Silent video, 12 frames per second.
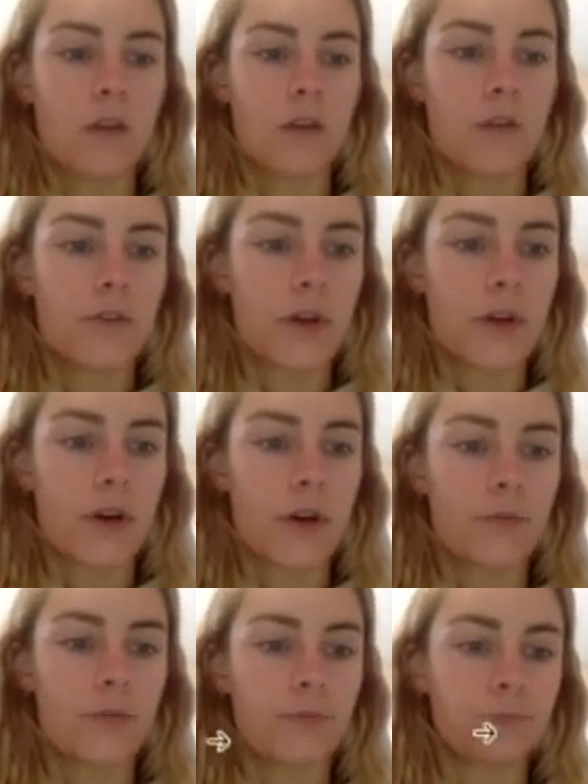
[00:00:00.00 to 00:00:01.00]

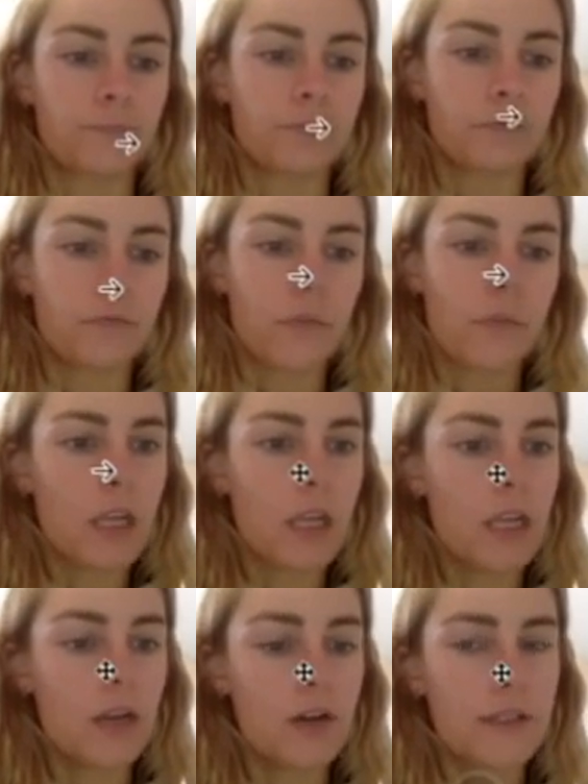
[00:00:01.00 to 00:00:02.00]
So
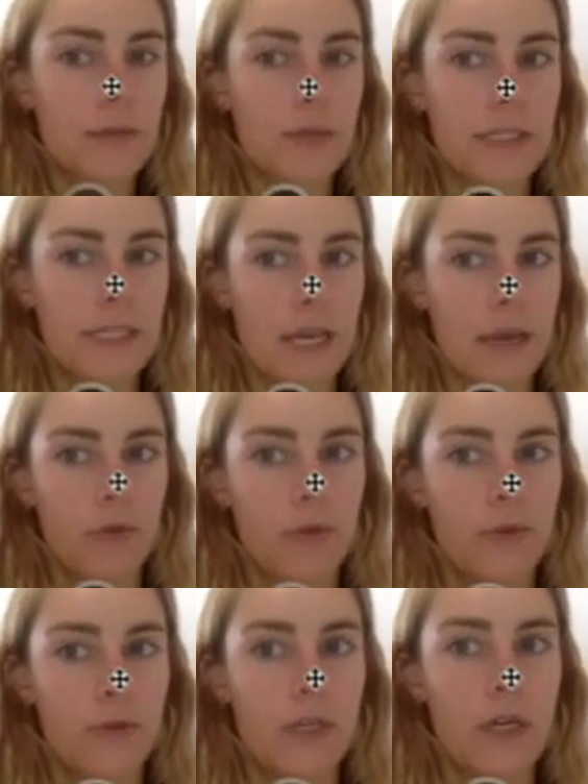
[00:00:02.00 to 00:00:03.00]
here are some
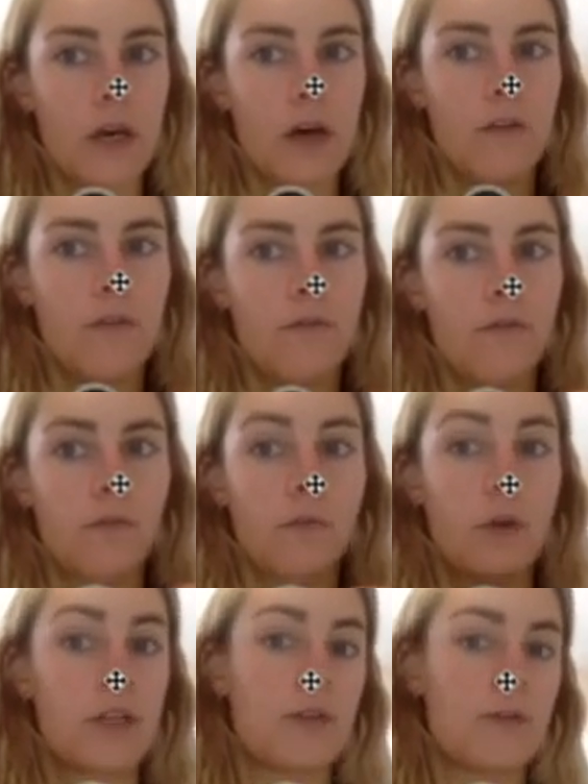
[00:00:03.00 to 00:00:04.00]
examples of
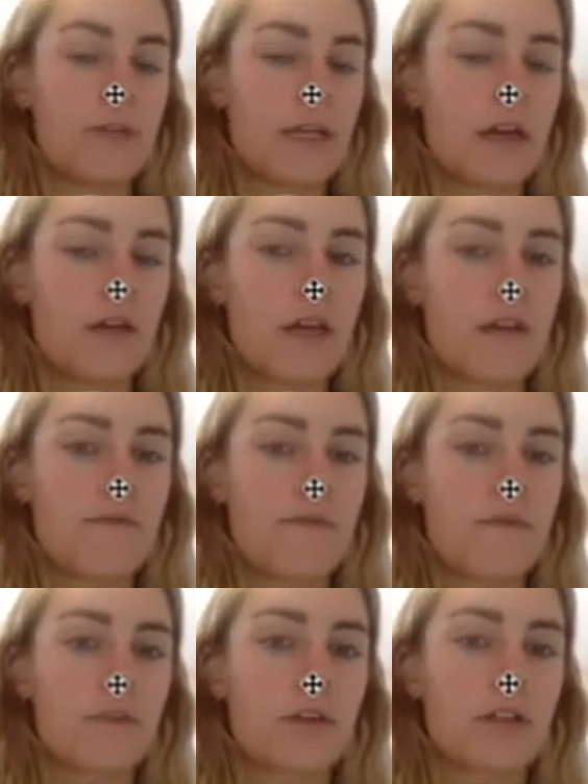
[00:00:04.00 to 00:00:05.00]
what a suicidal behavior
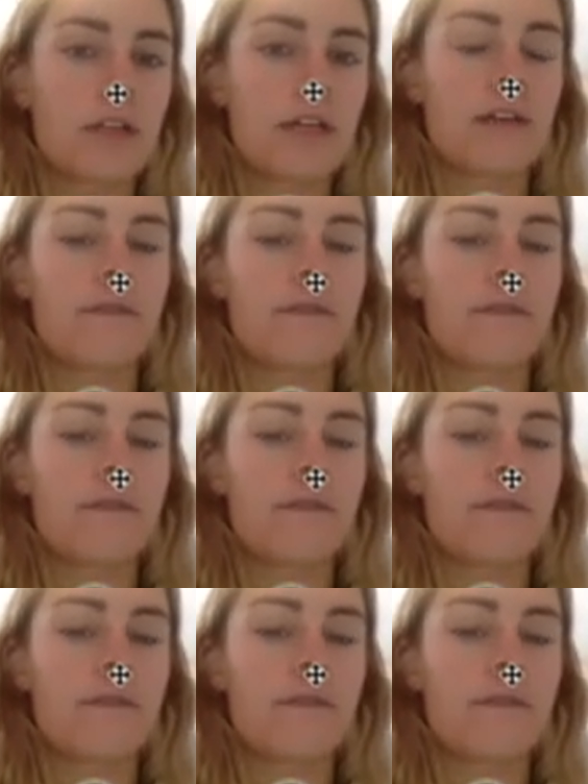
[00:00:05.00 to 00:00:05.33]
would look like